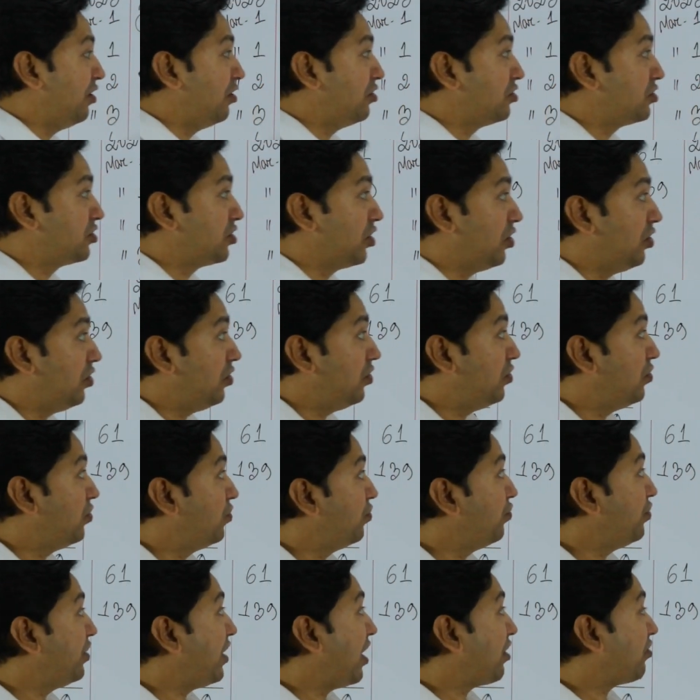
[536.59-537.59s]
So
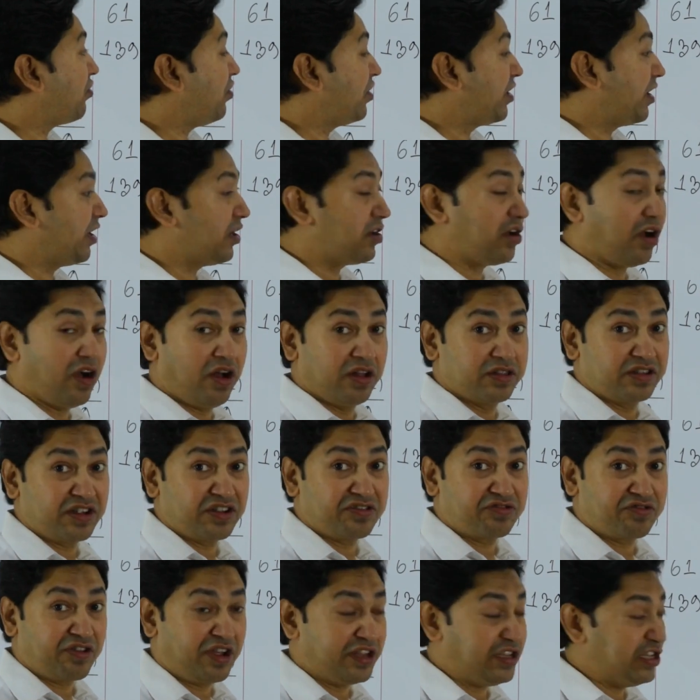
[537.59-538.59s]
we recorded all the
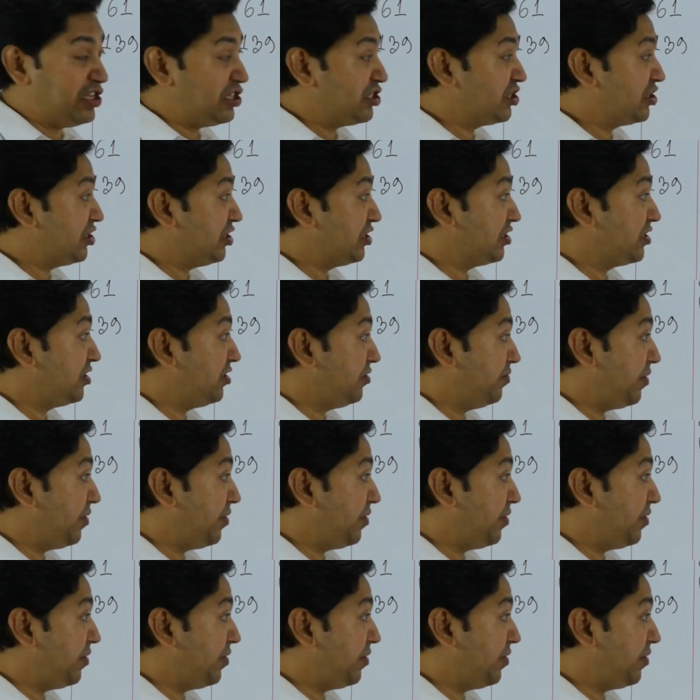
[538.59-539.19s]
transitions,